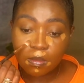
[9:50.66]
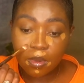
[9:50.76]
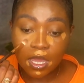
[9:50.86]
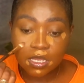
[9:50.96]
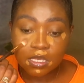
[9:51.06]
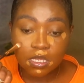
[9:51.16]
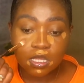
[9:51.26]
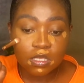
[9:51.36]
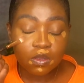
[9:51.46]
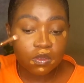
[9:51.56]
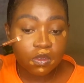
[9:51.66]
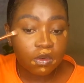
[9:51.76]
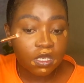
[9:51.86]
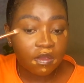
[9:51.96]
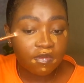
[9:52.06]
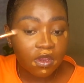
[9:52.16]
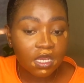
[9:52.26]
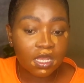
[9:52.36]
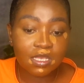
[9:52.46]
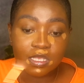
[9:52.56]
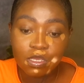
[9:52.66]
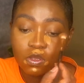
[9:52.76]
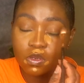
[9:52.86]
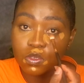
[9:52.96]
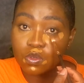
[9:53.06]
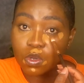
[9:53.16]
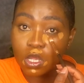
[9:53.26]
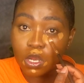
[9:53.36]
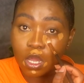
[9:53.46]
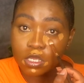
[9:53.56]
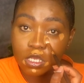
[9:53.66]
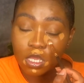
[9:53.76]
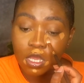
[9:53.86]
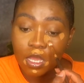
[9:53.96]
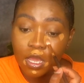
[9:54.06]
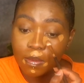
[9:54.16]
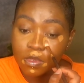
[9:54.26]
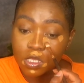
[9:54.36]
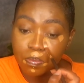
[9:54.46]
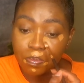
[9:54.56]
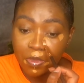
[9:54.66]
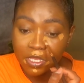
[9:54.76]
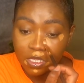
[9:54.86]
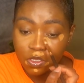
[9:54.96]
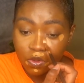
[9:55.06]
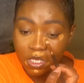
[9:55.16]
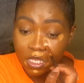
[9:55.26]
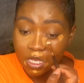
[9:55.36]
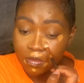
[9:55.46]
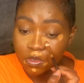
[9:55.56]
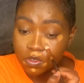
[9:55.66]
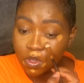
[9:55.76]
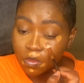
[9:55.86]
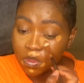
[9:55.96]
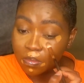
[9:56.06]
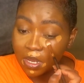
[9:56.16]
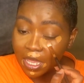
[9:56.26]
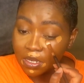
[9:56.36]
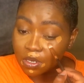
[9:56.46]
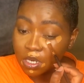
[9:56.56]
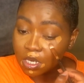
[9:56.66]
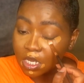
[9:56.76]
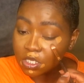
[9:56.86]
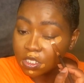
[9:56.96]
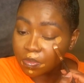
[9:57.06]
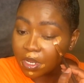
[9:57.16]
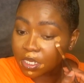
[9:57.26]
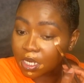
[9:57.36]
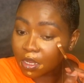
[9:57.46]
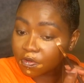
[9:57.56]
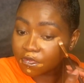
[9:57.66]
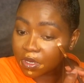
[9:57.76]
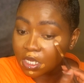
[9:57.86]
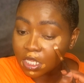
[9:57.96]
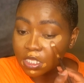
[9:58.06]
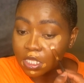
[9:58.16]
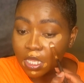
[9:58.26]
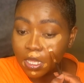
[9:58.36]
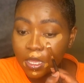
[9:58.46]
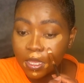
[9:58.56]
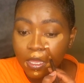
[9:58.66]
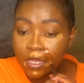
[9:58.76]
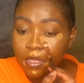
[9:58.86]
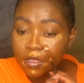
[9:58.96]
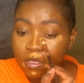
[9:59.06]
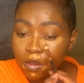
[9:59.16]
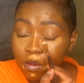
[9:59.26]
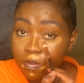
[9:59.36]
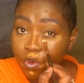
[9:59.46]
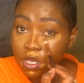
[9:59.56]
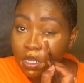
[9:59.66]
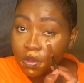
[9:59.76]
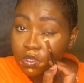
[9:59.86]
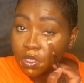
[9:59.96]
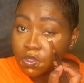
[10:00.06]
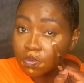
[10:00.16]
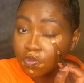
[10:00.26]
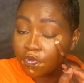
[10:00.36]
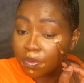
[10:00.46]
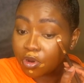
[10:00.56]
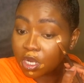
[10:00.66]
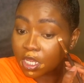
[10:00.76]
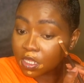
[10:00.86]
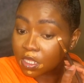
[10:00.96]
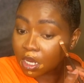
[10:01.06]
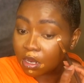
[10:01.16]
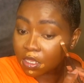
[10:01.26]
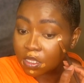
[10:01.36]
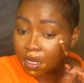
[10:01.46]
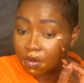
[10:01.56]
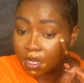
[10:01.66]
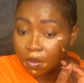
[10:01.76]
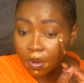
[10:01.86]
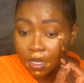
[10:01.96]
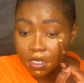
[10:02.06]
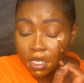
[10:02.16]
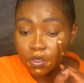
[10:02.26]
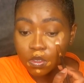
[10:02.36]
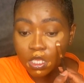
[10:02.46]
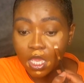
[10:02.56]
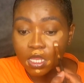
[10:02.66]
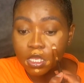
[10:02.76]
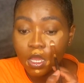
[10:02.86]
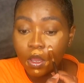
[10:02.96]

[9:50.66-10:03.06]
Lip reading: But it's also working very nicely. You don't need to do a lot. I'm just patting it on here, and then I'm going to go in with a blender and just blend it out very nicely. So right now it's just to move the product in the areas that I really want to get